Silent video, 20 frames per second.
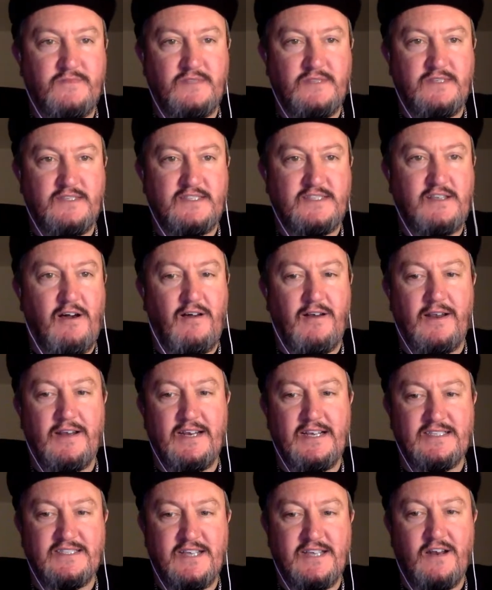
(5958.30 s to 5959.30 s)
Scotland
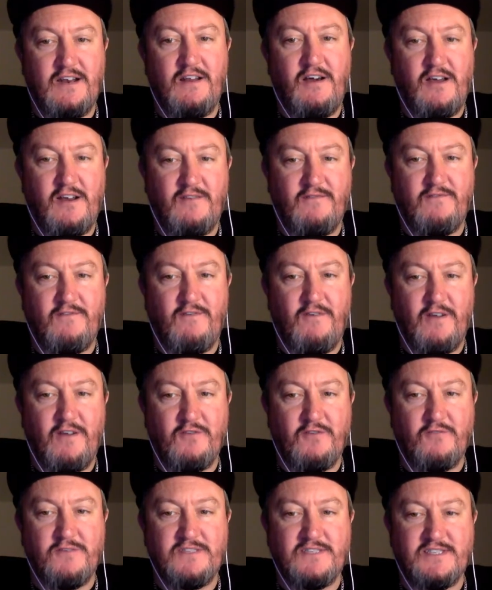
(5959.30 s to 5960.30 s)
has a lot of very good
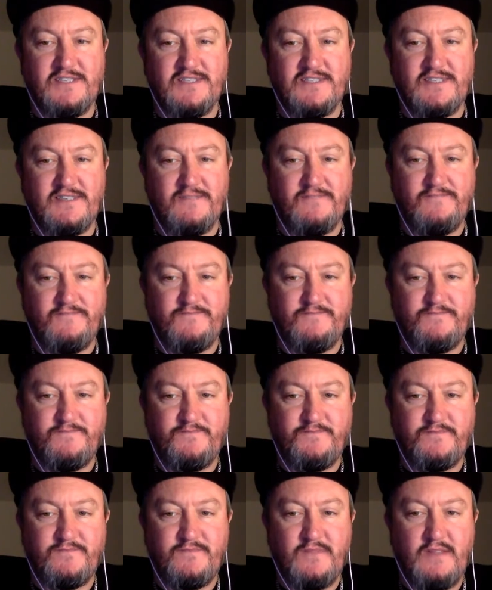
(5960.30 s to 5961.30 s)
whiskies.
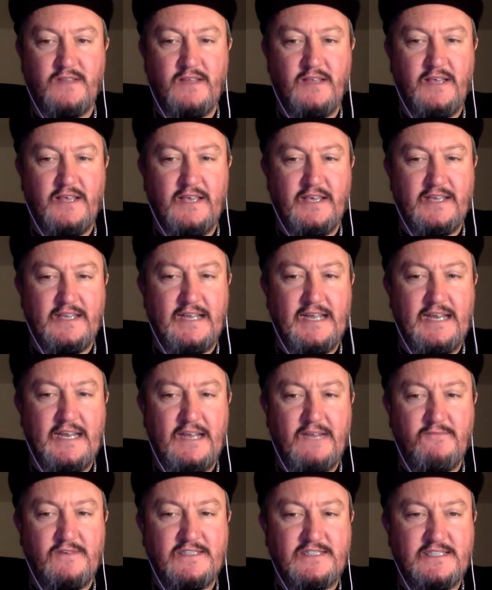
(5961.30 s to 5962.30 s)

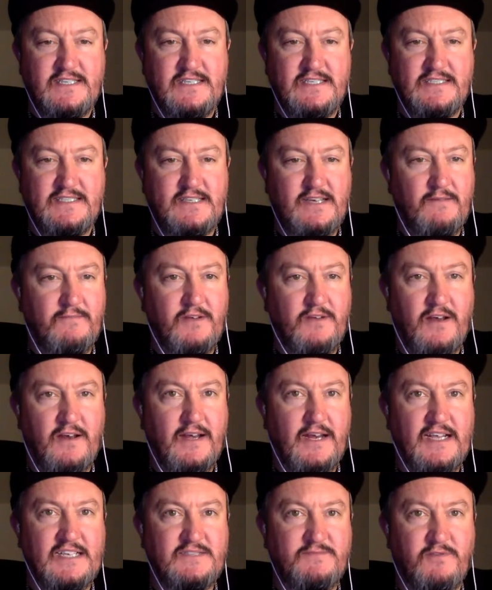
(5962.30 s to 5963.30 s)
Canadian whiskies, I'm not an
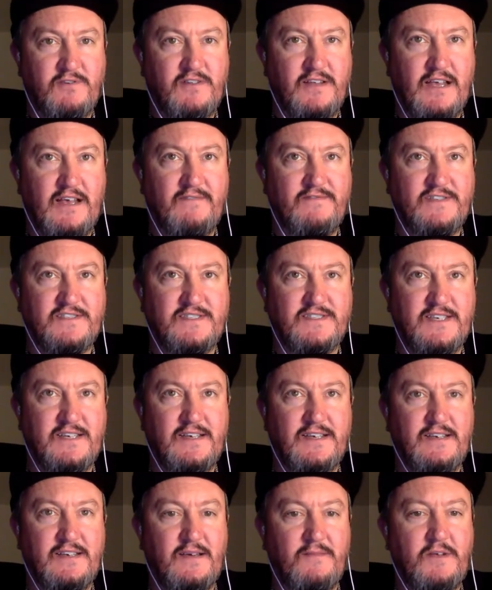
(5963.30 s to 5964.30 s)
expert, I have to say.
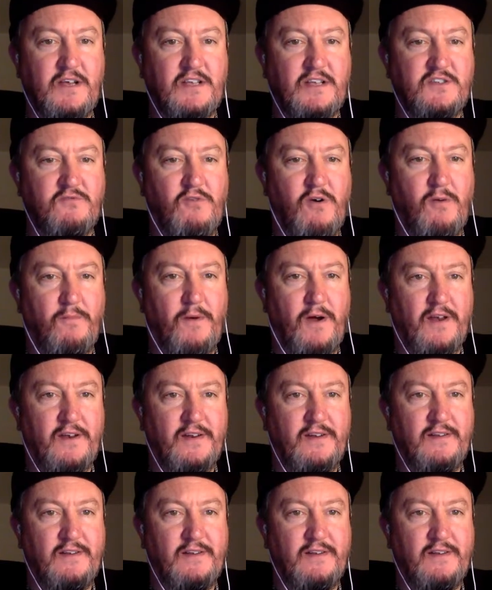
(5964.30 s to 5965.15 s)
I'm not too up on.